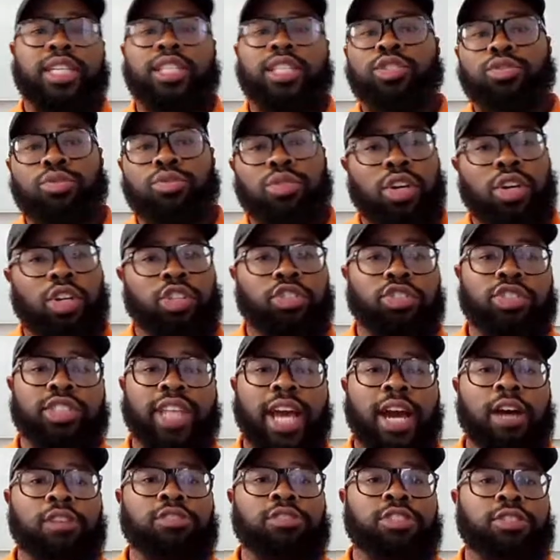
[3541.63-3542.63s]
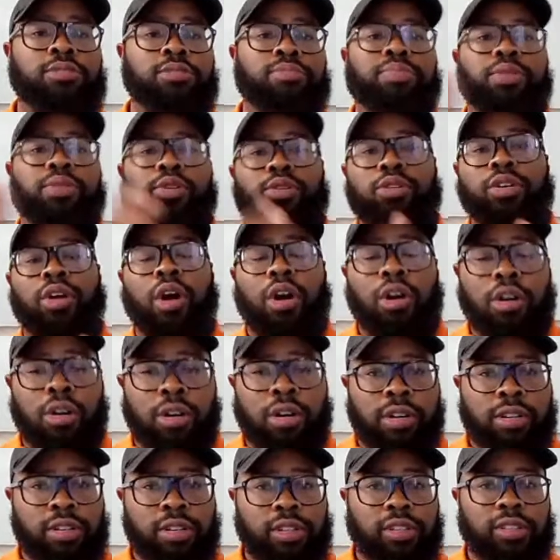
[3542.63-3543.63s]
10 to 100,000 per
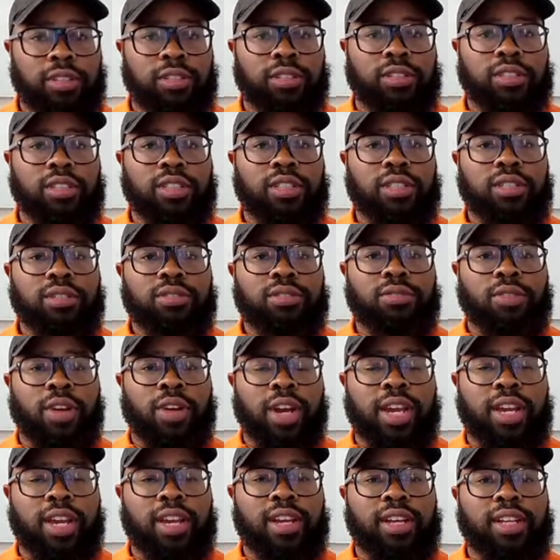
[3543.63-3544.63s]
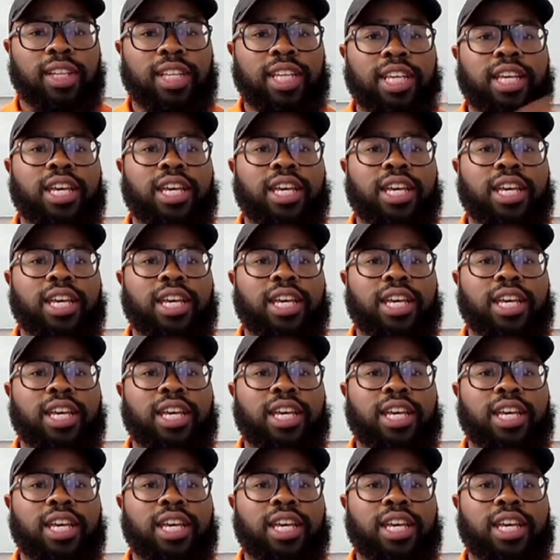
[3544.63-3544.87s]
card, right?